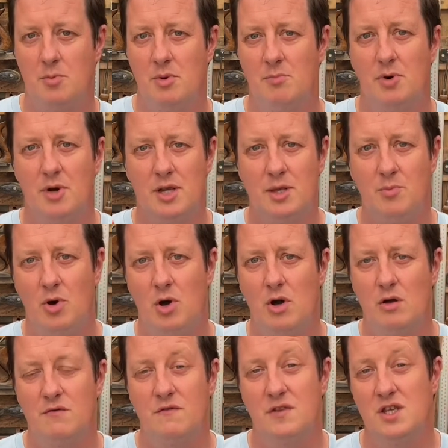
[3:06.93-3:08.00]
and body put
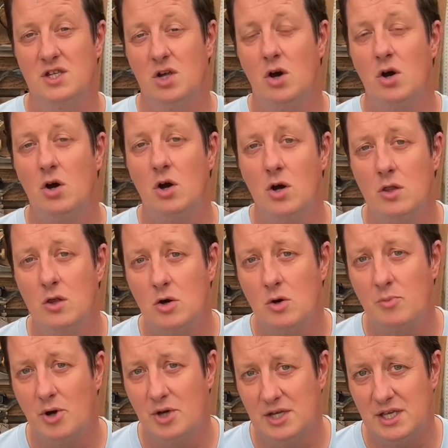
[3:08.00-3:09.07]
on for this hollow
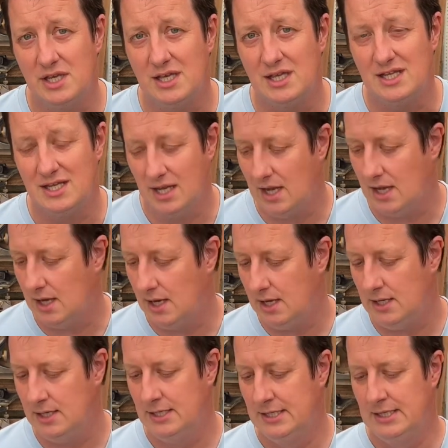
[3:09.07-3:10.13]
body
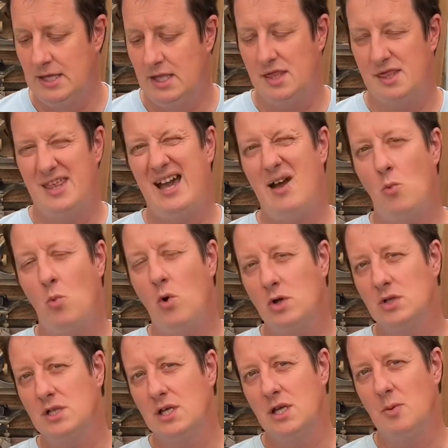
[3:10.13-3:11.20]
guitar, that
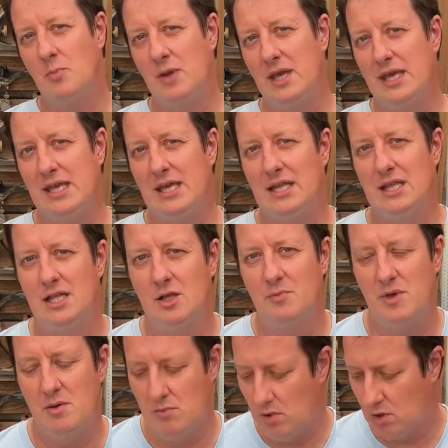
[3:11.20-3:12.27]
was going to be a little
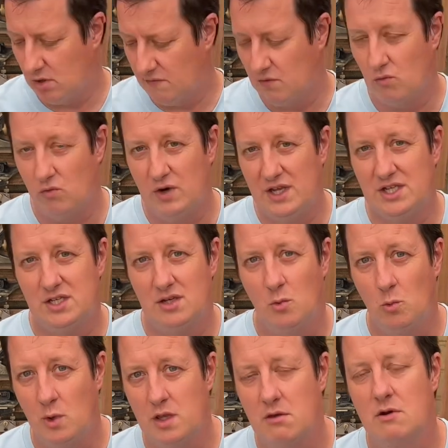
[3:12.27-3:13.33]
bit more of a risk
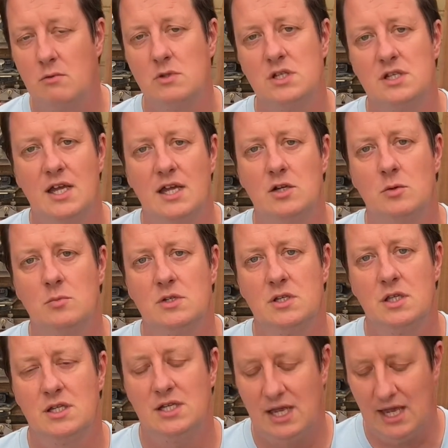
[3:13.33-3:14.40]
whether it would stand up to
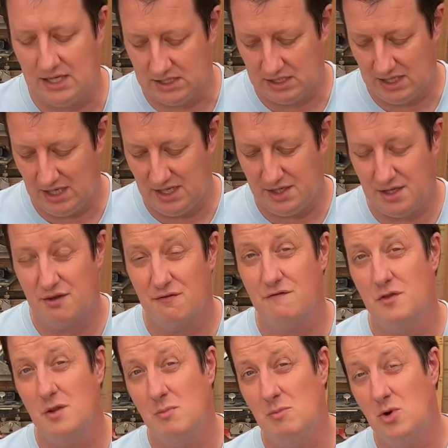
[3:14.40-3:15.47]
the task. And I think
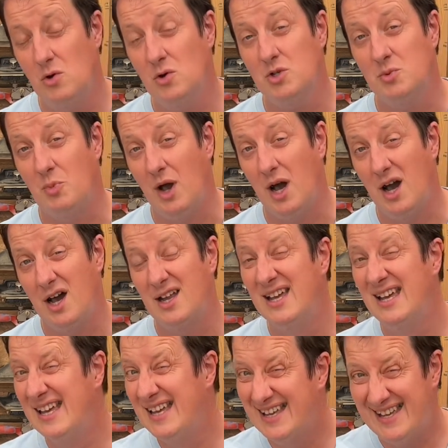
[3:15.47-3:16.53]
for the most part,
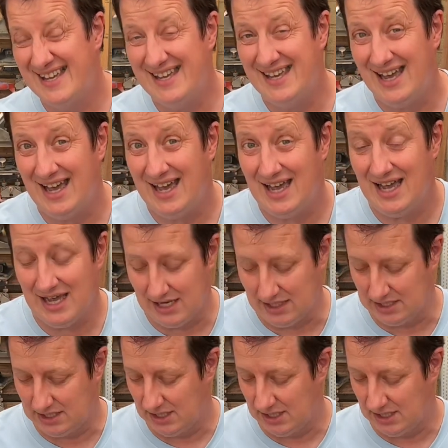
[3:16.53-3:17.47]
it has.